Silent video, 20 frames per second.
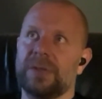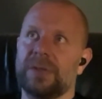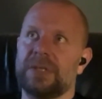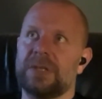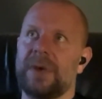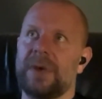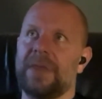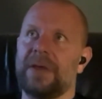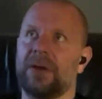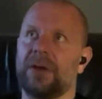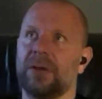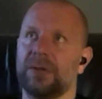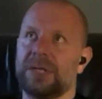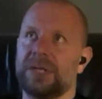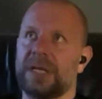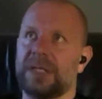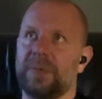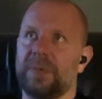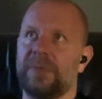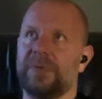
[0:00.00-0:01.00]
This is where the
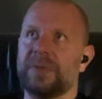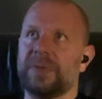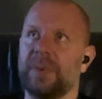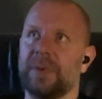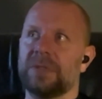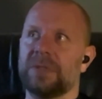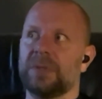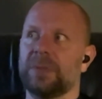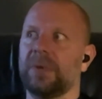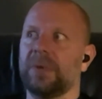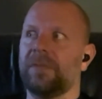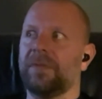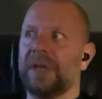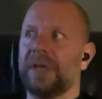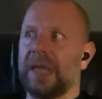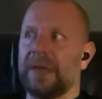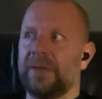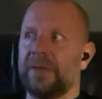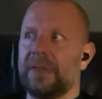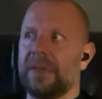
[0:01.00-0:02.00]
culture has to be responsible for
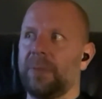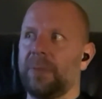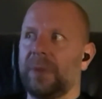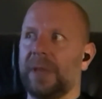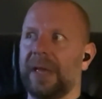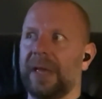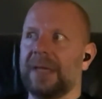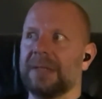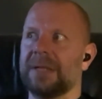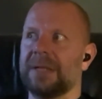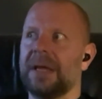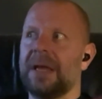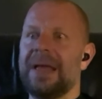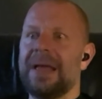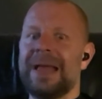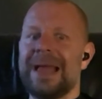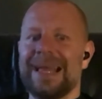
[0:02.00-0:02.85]
giving the players